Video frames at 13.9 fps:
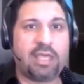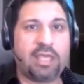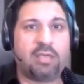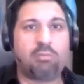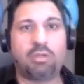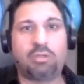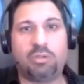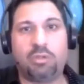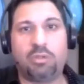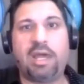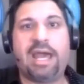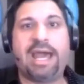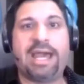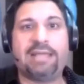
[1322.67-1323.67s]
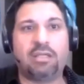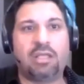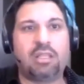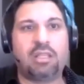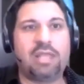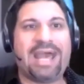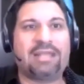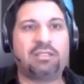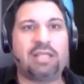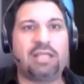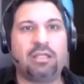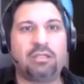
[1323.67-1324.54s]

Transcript: you're able to add that,